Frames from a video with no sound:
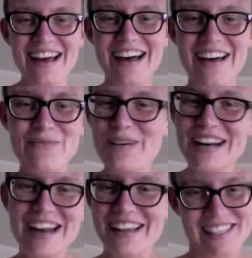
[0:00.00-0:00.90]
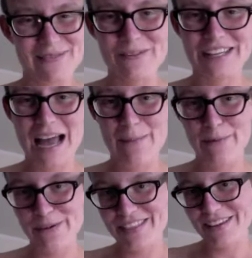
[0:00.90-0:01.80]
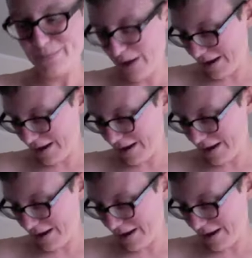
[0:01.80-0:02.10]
But in any case, I'm really happy with them.